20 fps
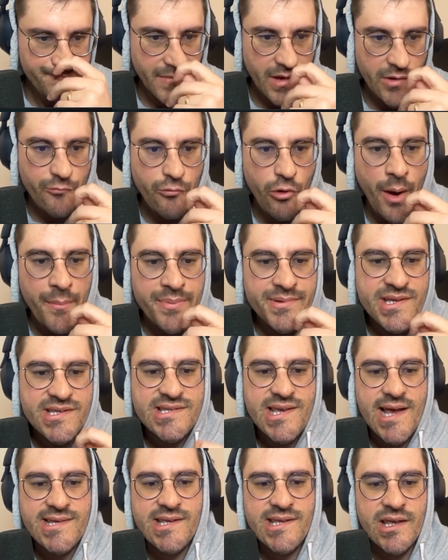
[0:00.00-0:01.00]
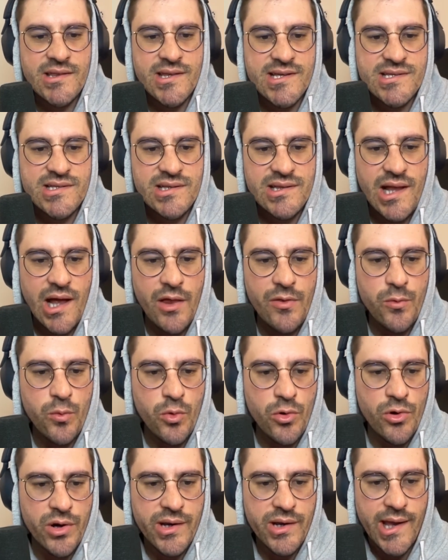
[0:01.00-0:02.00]
Rob is asking, does cloud
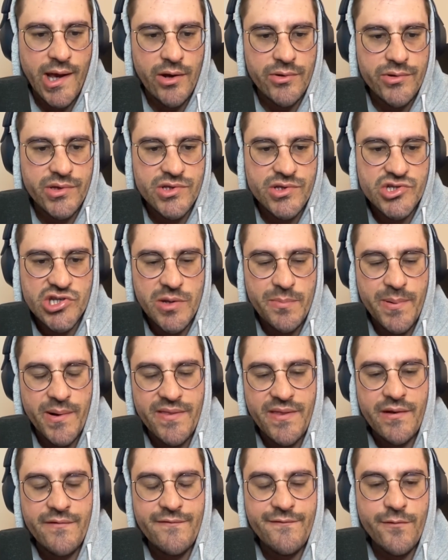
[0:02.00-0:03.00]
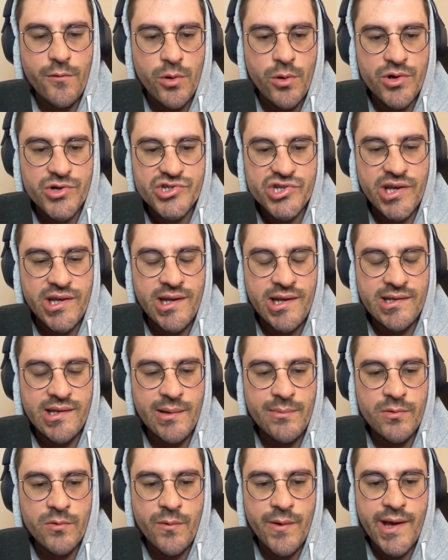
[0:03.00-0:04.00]
work out cheaper than Forge in
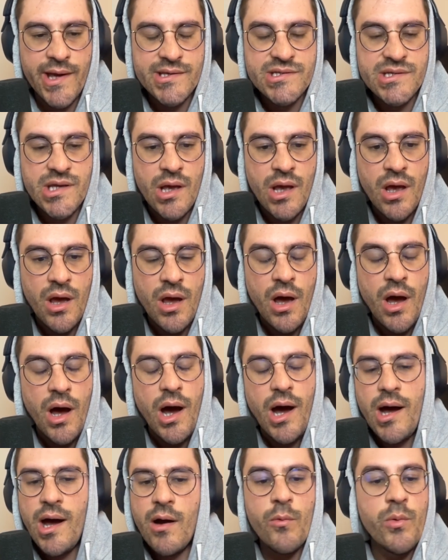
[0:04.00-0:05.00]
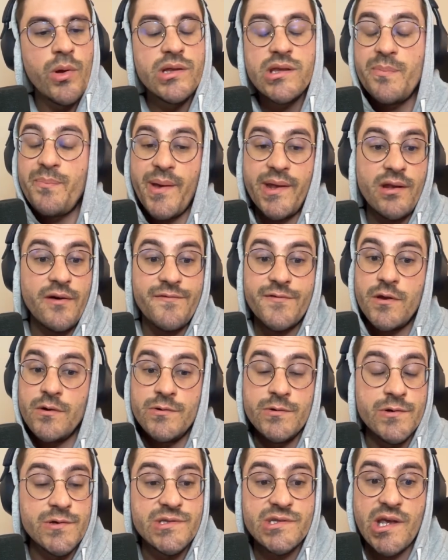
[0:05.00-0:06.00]
AWS? It will depend on your
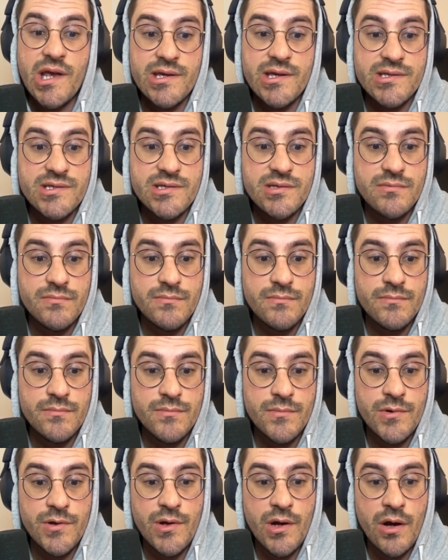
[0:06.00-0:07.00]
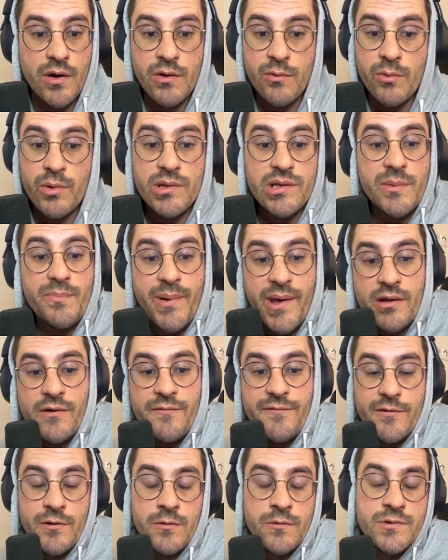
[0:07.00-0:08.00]
use case. You know, it will depend on
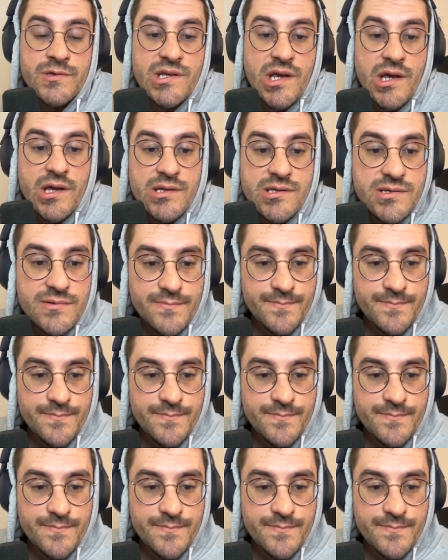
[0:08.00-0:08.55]
your use case.